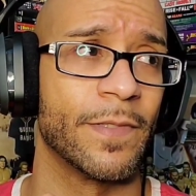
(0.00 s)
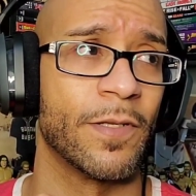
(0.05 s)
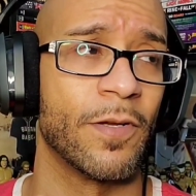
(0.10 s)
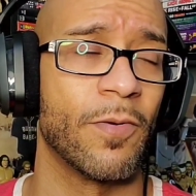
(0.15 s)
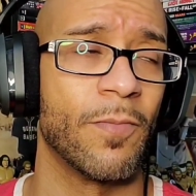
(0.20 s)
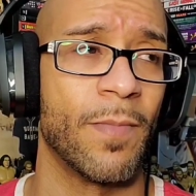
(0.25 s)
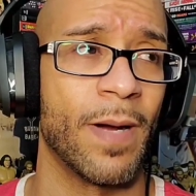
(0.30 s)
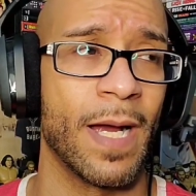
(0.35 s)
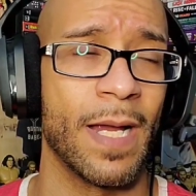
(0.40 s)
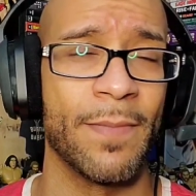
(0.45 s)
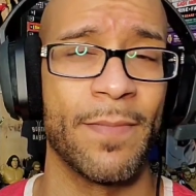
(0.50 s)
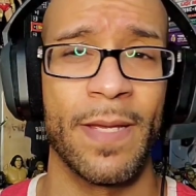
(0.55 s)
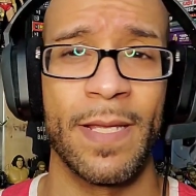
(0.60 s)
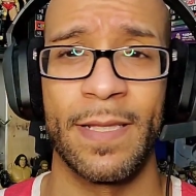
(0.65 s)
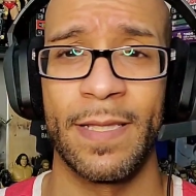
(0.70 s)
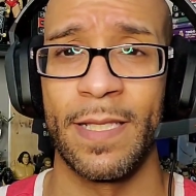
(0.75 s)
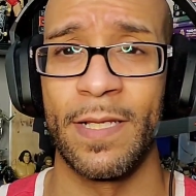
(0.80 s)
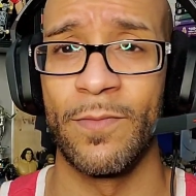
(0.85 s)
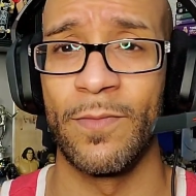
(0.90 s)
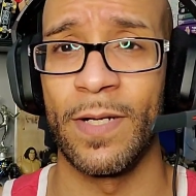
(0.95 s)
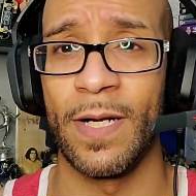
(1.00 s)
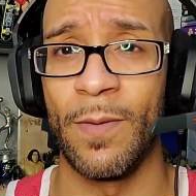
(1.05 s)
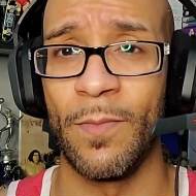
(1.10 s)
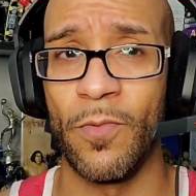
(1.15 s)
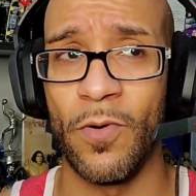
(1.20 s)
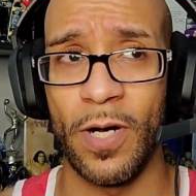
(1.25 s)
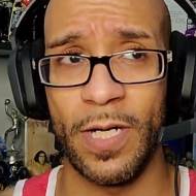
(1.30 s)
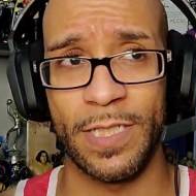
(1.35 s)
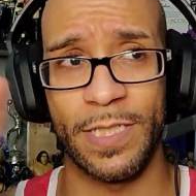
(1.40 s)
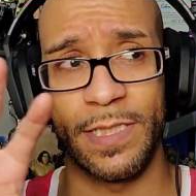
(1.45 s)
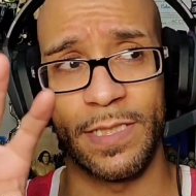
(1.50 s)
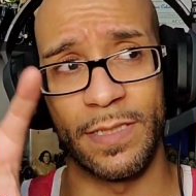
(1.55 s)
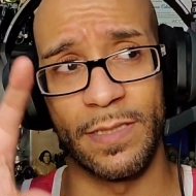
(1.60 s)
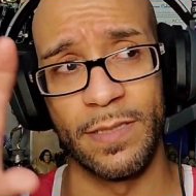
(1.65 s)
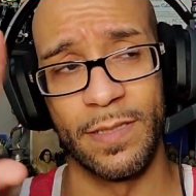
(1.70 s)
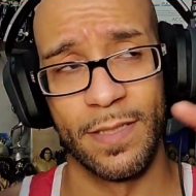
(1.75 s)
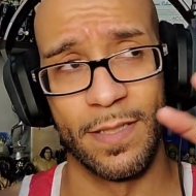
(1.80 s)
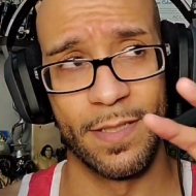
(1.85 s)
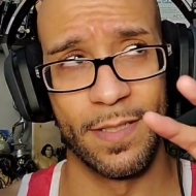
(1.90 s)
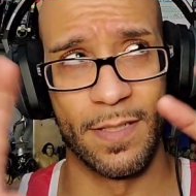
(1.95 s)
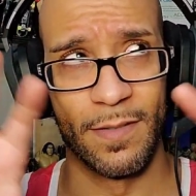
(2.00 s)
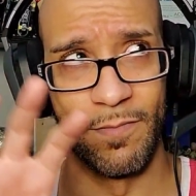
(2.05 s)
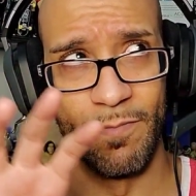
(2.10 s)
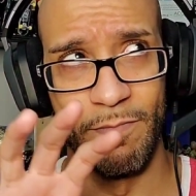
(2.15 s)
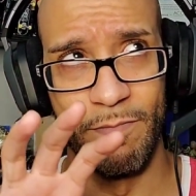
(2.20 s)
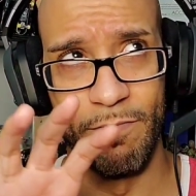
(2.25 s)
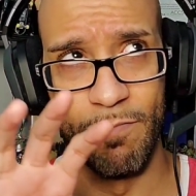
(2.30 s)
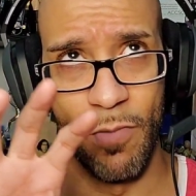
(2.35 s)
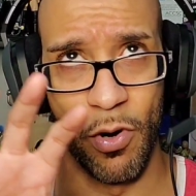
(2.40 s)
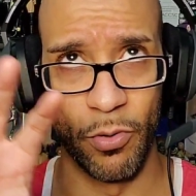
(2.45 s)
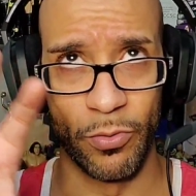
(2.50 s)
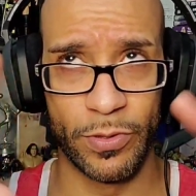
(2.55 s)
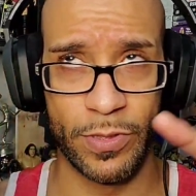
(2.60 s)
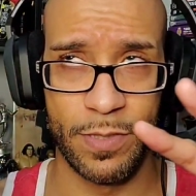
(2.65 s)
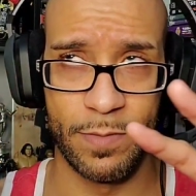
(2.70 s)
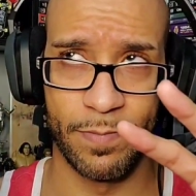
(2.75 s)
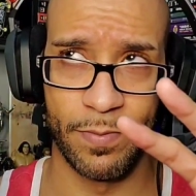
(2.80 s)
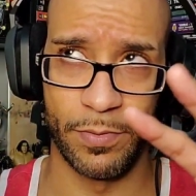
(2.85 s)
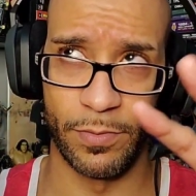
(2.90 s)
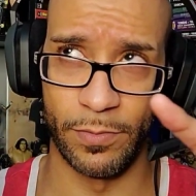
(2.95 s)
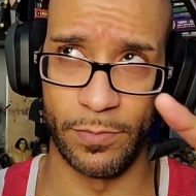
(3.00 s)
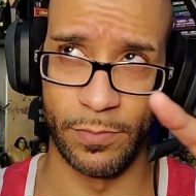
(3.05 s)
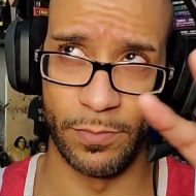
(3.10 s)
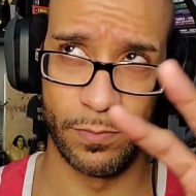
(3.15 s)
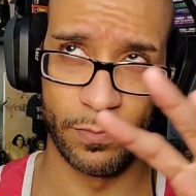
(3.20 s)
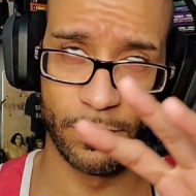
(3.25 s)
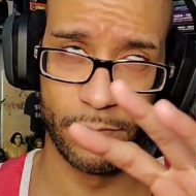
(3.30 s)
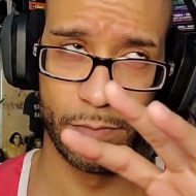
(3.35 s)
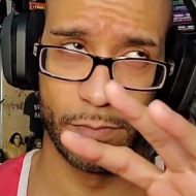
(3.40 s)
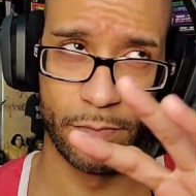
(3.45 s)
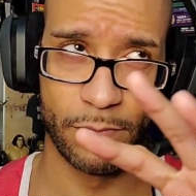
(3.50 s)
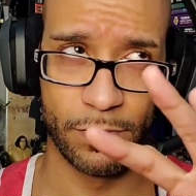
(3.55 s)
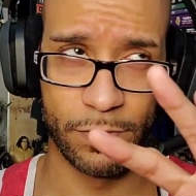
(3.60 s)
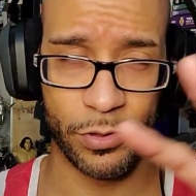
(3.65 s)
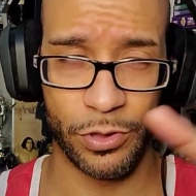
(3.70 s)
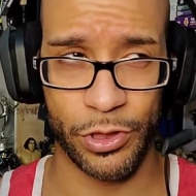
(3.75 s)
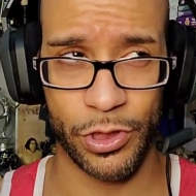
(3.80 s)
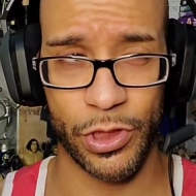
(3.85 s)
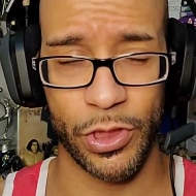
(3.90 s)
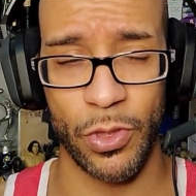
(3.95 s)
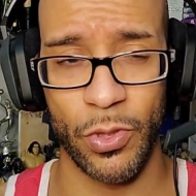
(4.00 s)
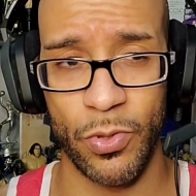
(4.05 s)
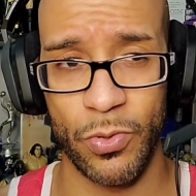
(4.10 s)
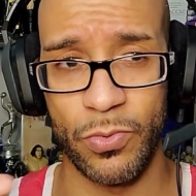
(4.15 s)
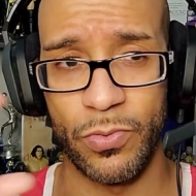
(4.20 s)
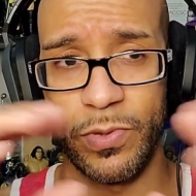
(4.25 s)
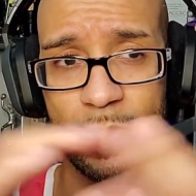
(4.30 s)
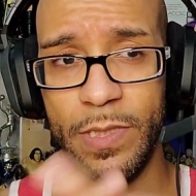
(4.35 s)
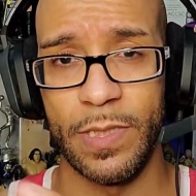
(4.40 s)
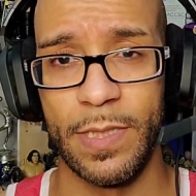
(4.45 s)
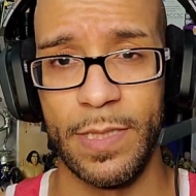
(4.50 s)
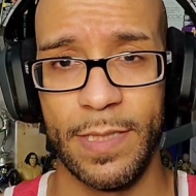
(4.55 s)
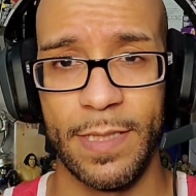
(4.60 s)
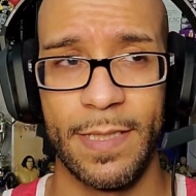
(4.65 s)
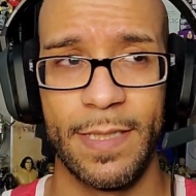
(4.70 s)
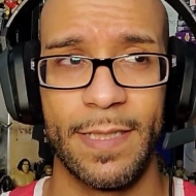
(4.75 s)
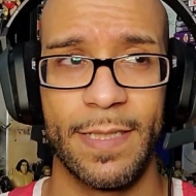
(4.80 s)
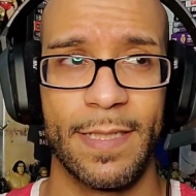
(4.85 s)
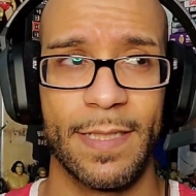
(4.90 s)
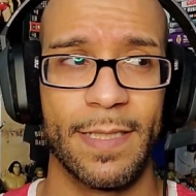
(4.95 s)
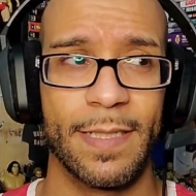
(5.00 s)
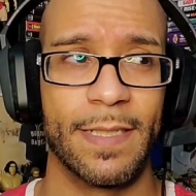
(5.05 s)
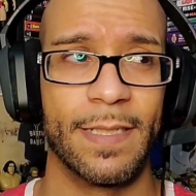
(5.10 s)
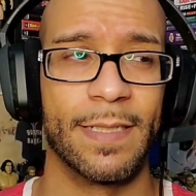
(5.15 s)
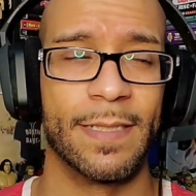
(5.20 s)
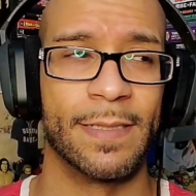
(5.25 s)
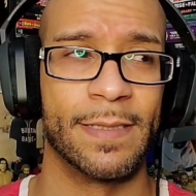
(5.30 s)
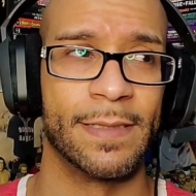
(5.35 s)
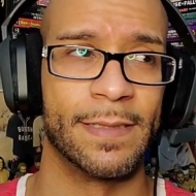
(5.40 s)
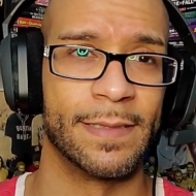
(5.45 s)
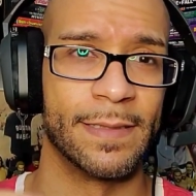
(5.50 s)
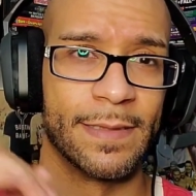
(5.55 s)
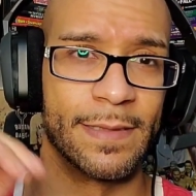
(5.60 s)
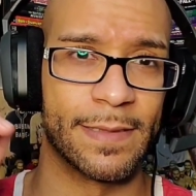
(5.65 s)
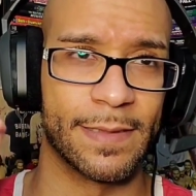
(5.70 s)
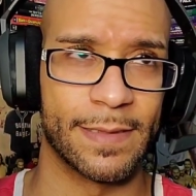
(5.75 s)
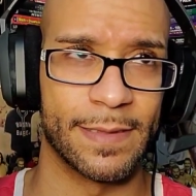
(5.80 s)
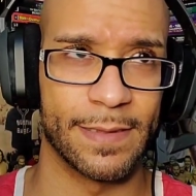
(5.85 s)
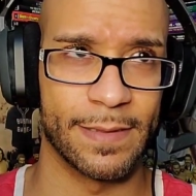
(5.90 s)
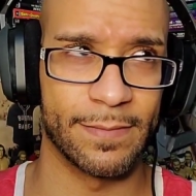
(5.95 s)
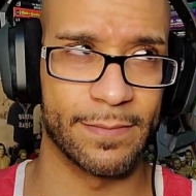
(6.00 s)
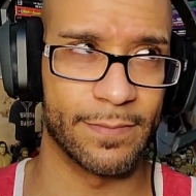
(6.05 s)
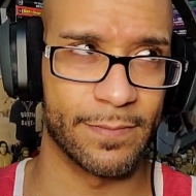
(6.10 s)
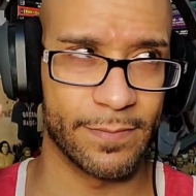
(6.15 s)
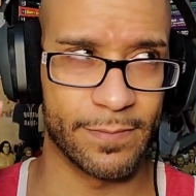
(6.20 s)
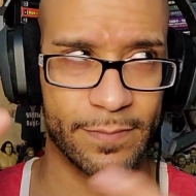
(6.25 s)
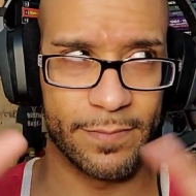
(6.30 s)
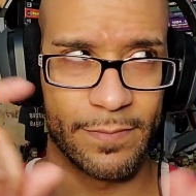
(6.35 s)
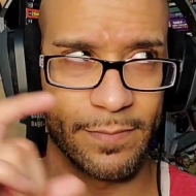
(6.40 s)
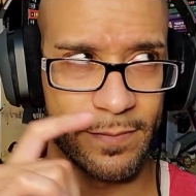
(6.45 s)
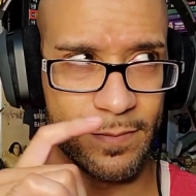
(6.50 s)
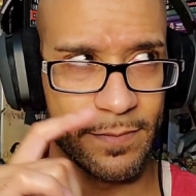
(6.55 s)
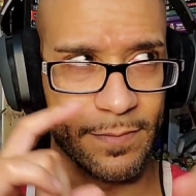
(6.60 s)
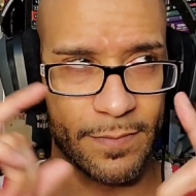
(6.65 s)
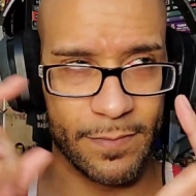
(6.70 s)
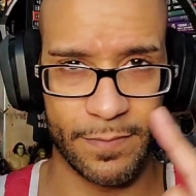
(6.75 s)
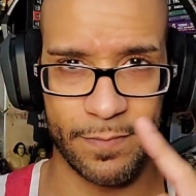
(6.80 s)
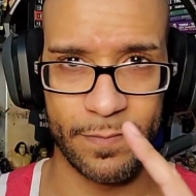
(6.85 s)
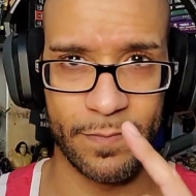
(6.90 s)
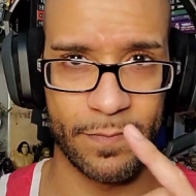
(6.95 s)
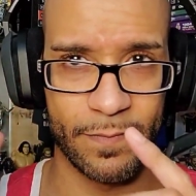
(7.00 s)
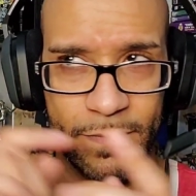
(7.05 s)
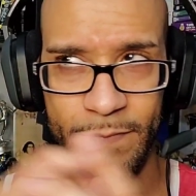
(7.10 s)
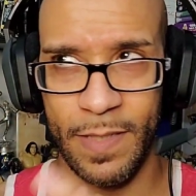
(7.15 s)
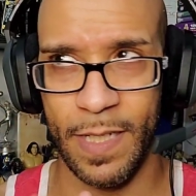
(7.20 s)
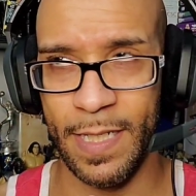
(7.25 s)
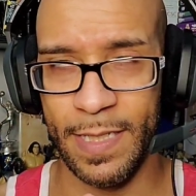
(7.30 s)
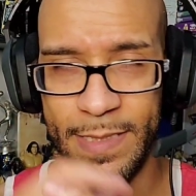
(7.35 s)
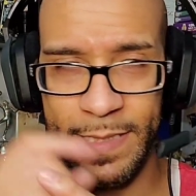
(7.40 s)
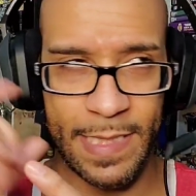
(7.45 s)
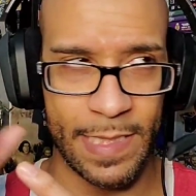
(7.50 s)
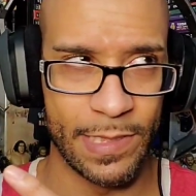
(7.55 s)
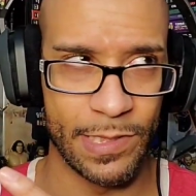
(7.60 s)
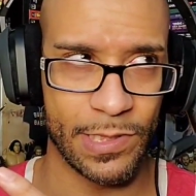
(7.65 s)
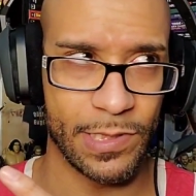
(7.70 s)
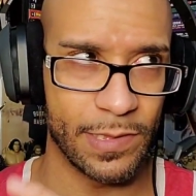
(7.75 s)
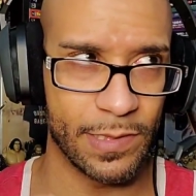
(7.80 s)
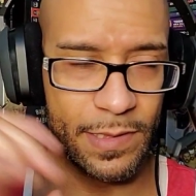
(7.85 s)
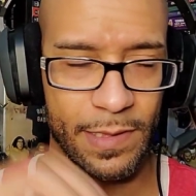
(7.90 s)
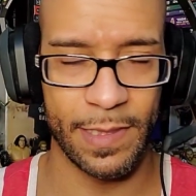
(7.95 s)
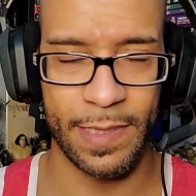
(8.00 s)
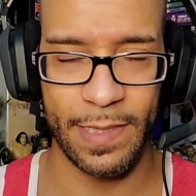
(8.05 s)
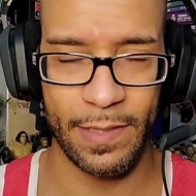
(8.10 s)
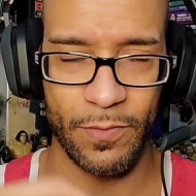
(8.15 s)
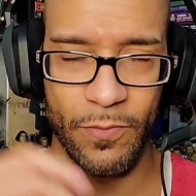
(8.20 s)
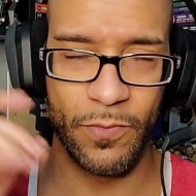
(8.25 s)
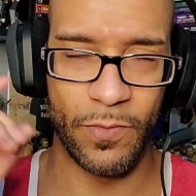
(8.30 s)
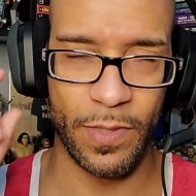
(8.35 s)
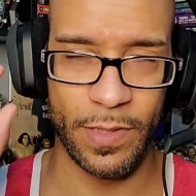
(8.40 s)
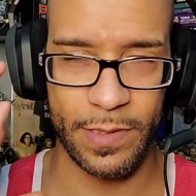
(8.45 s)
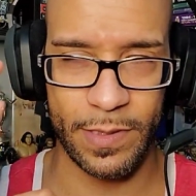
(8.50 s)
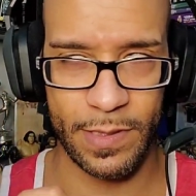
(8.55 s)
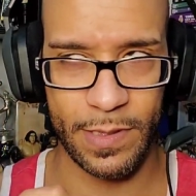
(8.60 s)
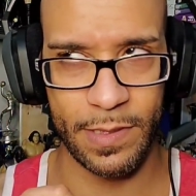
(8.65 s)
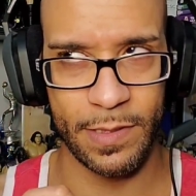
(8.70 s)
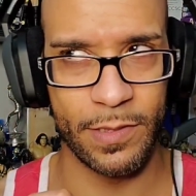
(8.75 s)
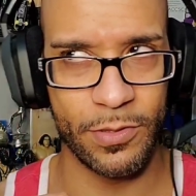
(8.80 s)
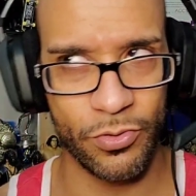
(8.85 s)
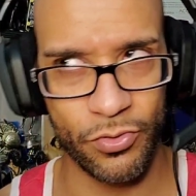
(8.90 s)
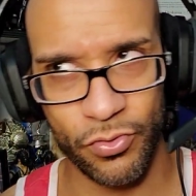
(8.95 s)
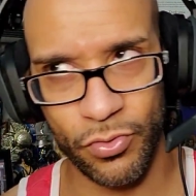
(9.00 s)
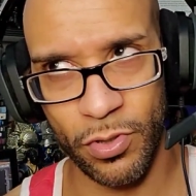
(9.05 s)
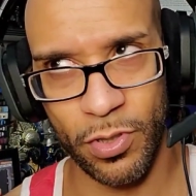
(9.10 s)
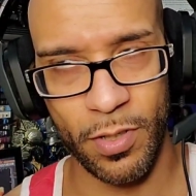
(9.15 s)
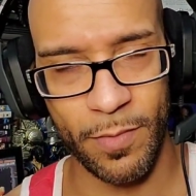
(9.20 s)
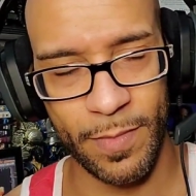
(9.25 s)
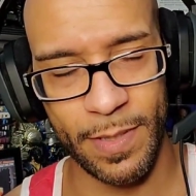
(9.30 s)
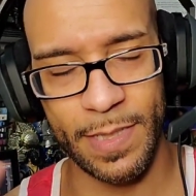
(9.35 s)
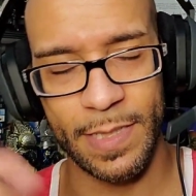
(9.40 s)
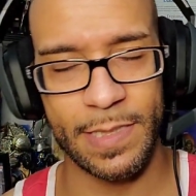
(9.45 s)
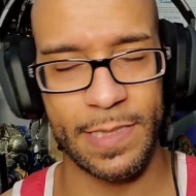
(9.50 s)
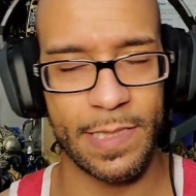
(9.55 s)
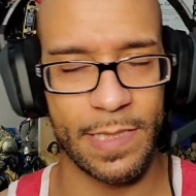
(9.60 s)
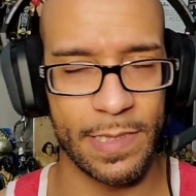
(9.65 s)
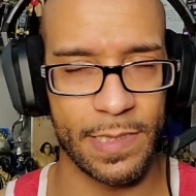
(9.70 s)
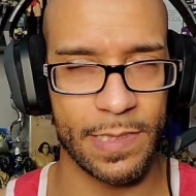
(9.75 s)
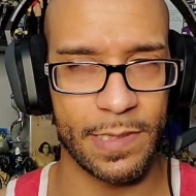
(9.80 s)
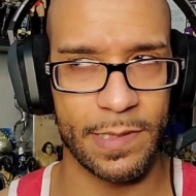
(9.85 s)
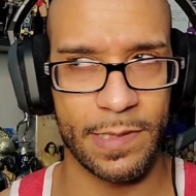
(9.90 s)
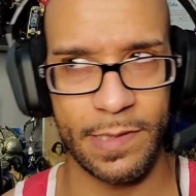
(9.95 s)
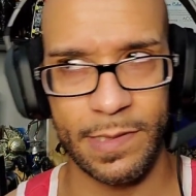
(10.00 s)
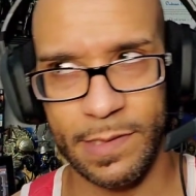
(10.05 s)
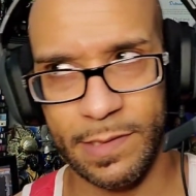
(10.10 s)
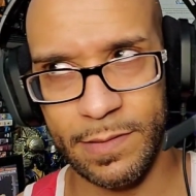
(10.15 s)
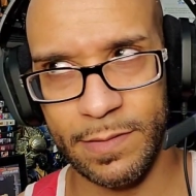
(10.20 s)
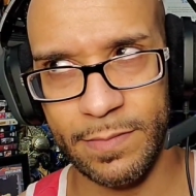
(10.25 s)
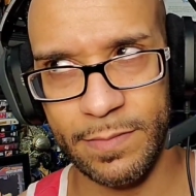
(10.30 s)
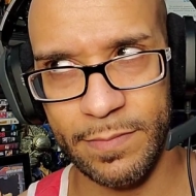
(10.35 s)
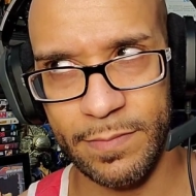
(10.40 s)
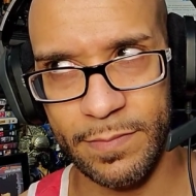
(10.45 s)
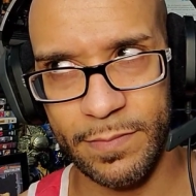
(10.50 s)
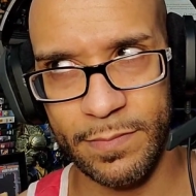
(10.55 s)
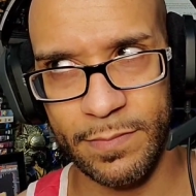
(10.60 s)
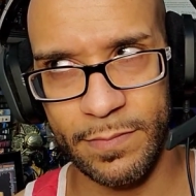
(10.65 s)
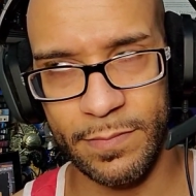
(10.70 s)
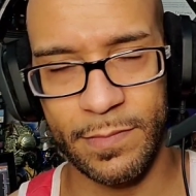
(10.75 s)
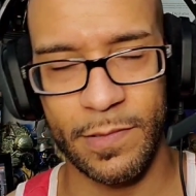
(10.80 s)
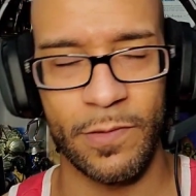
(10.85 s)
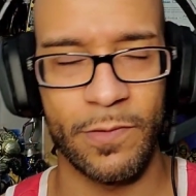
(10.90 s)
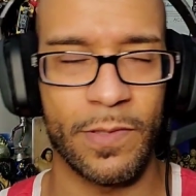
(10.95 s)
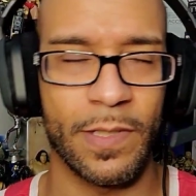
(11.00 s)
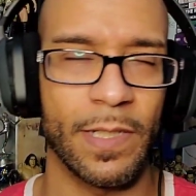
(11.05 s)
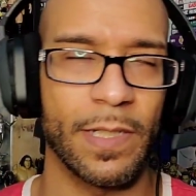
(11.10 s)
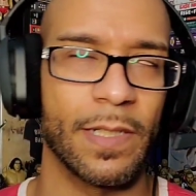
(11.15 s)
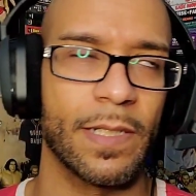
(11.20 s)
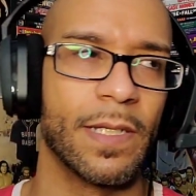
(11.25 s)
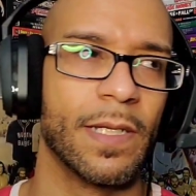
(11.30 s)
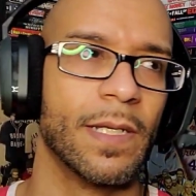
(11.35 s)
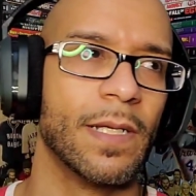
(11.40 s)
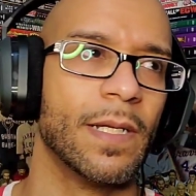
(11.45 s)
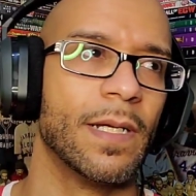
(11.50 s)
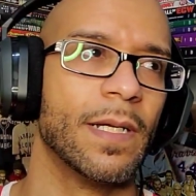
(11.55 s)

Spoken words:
my main thing when I'm watching multiple shows is my attention. Like, what's going to draw my attention is just, okay.